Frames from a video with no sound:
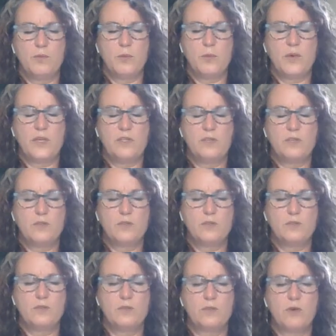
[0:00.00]
point
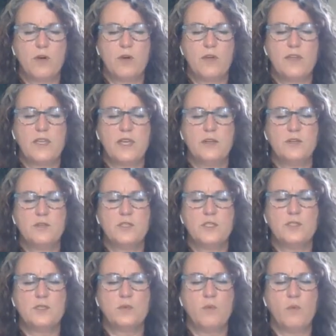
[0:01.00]
to draw the energy
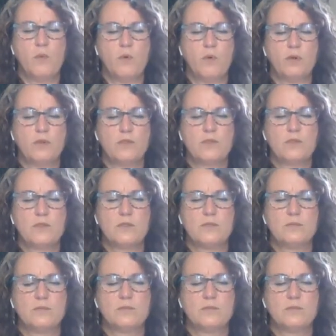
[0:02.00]
towards.